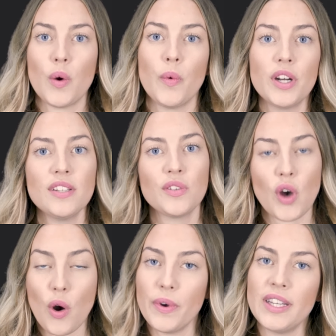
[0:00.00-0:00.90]
what is
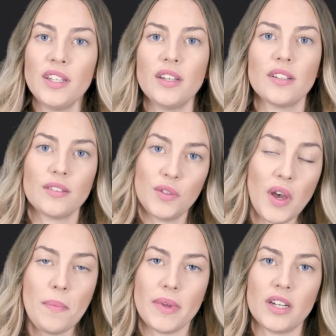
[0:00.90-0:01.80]
going to
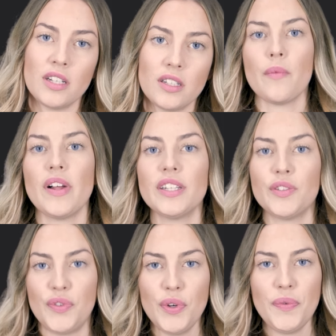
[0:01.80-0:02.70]
happen. Well, the
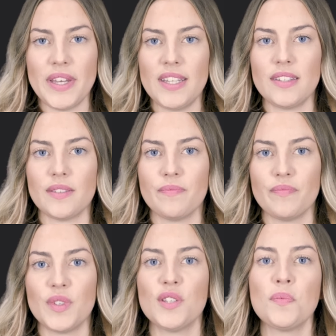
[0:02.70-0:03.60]
truth is,
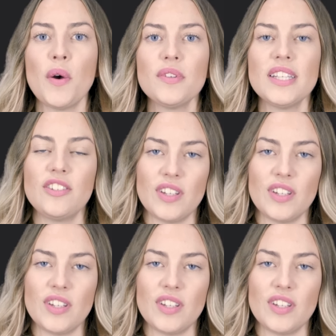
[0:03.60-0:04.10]
it is mostly